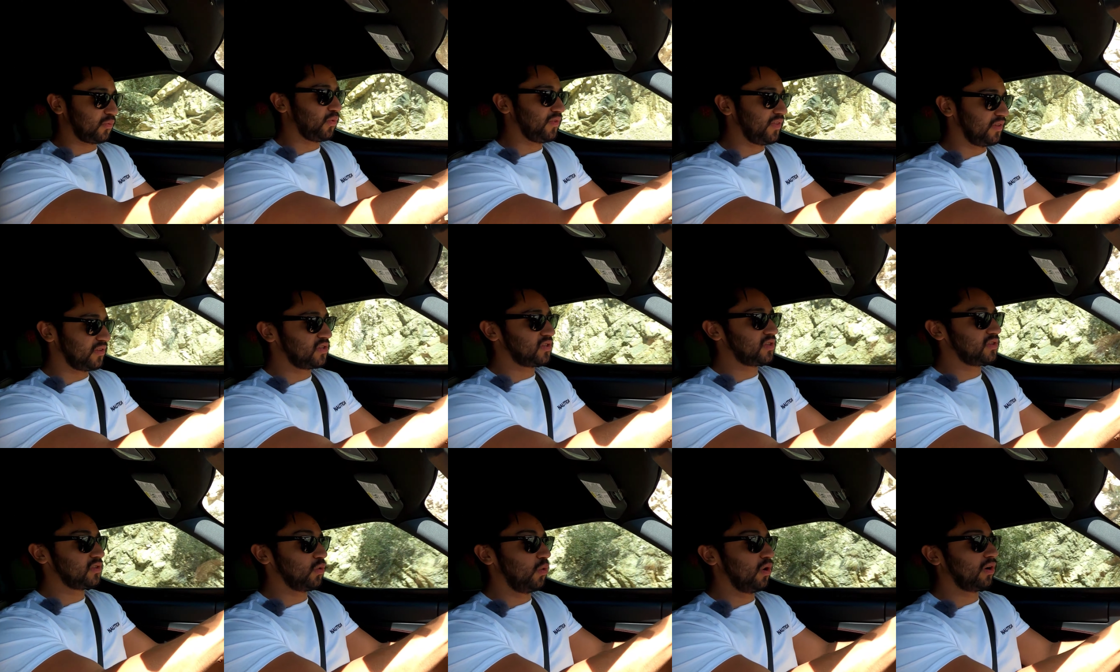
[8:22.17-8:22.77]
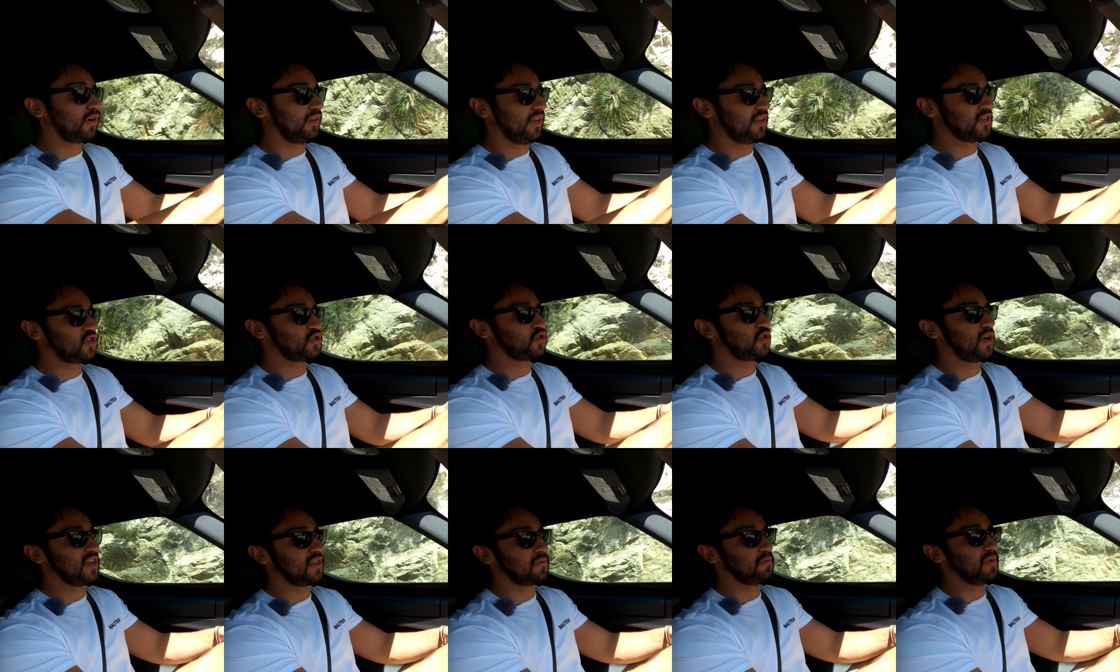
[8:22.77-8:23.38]
us with a dual
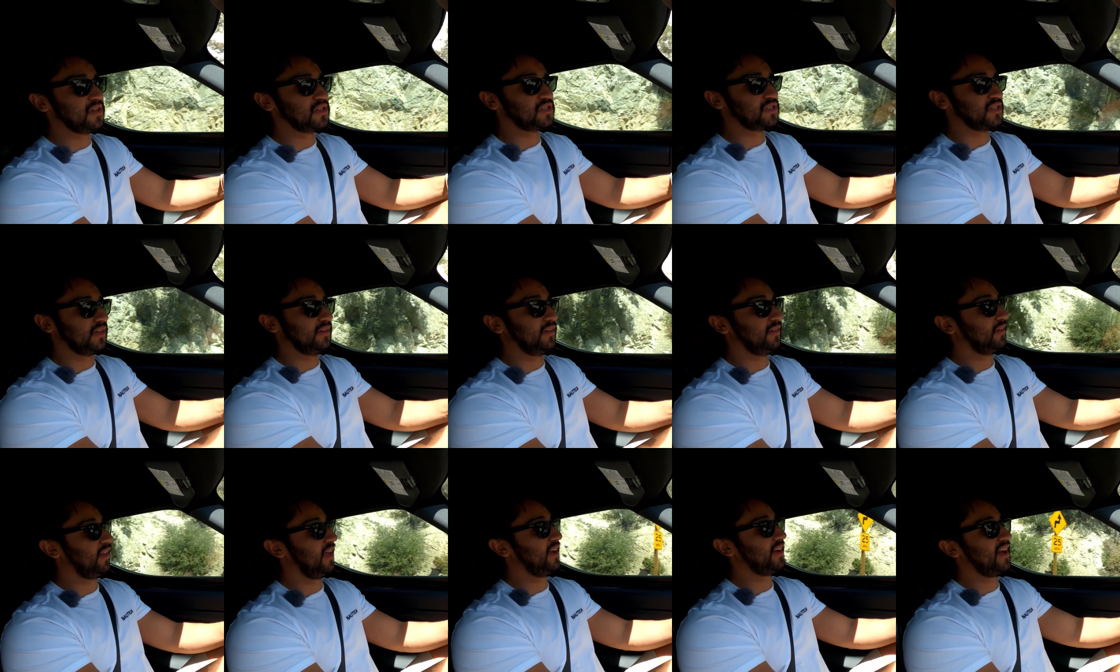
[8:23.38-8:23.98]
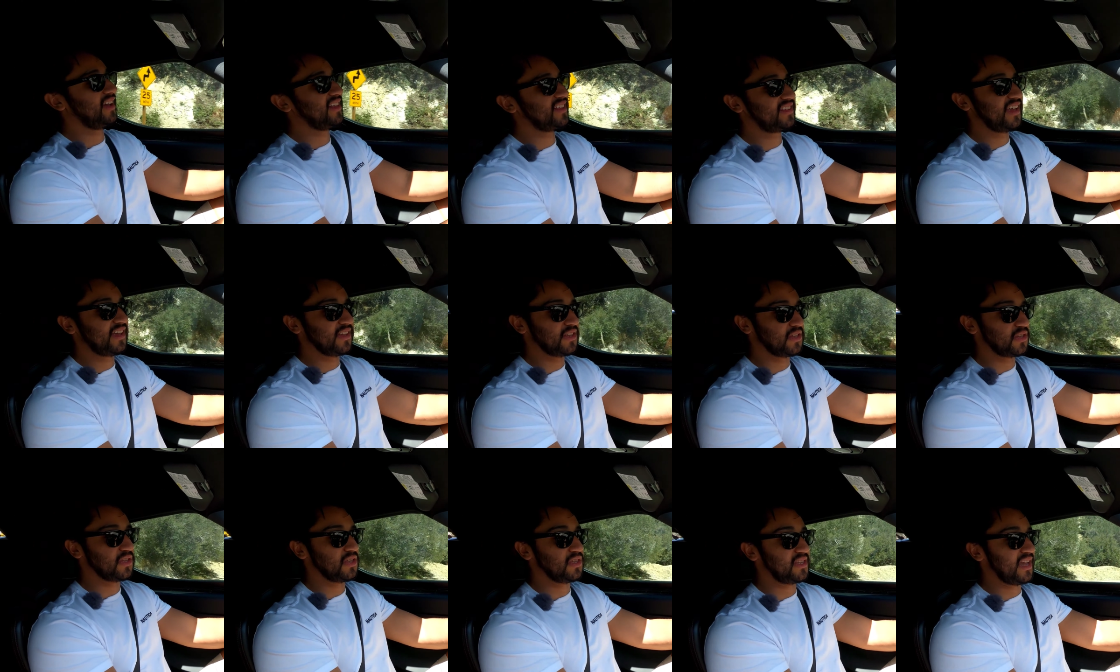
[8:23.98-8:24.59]
clutch transmission. Like I
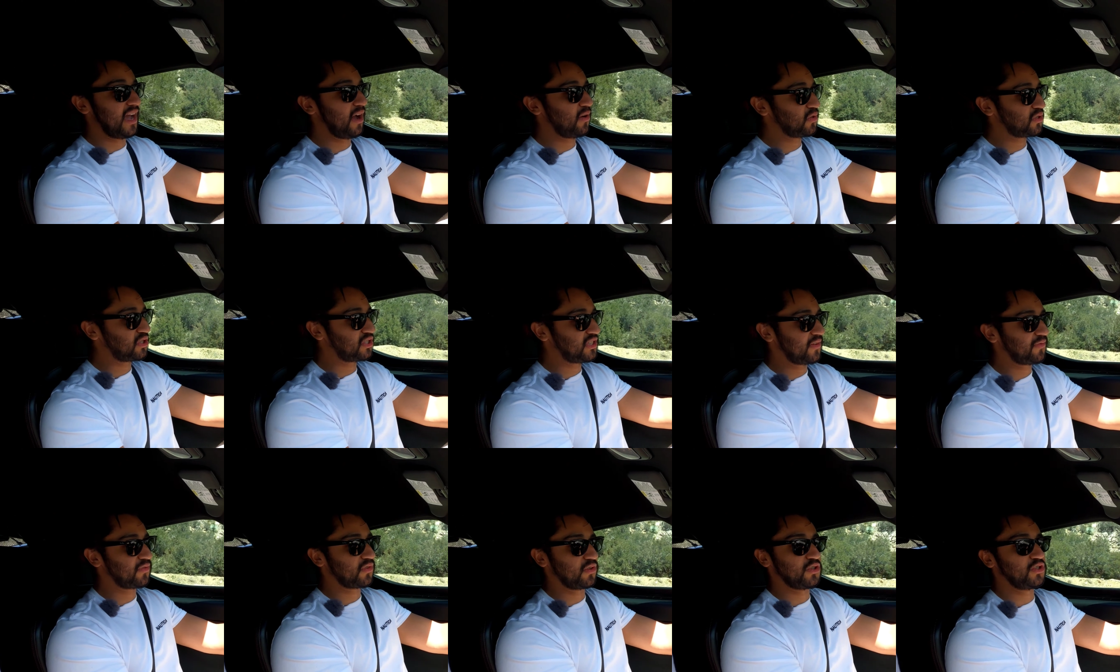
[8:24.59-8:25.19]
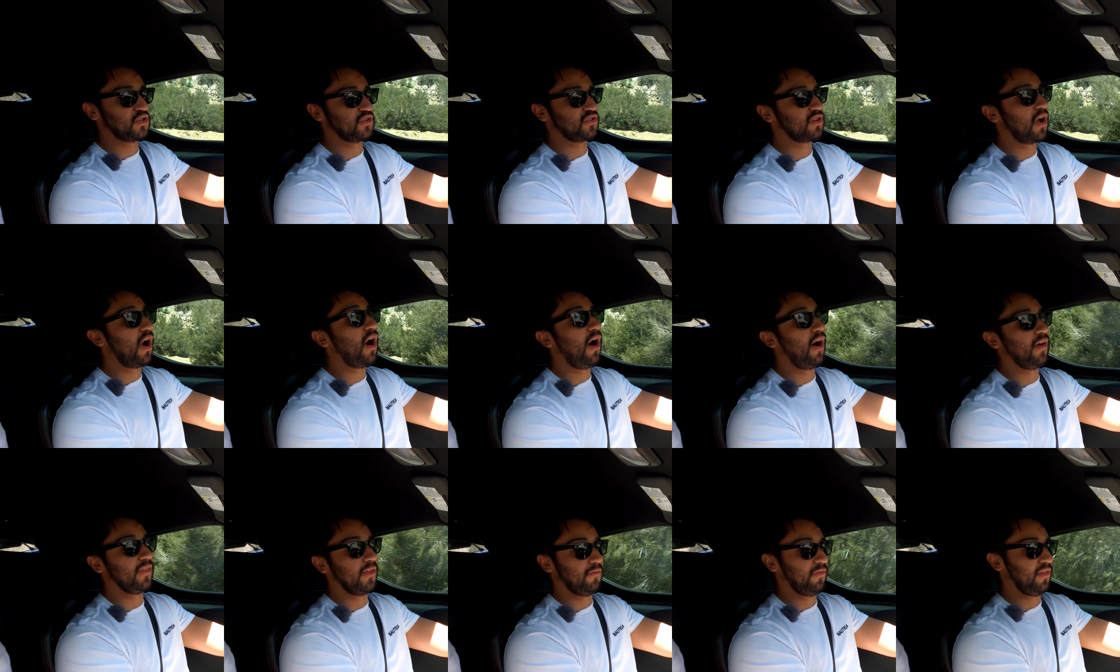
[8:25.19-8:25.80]
said, downshifts are just
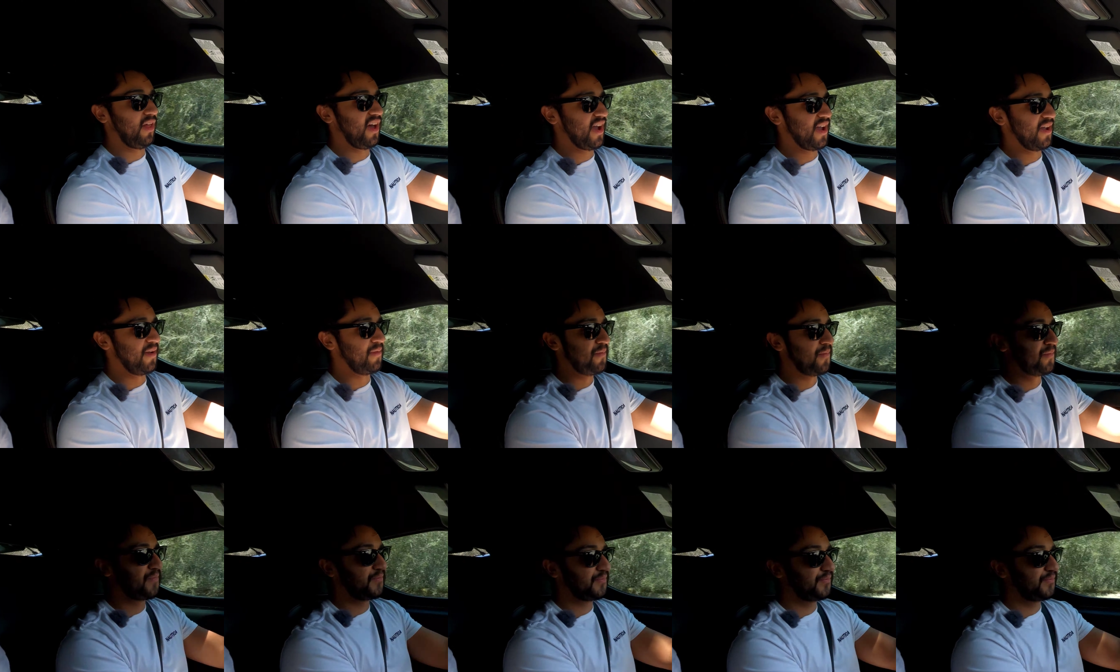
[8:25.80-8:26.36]
on the fly.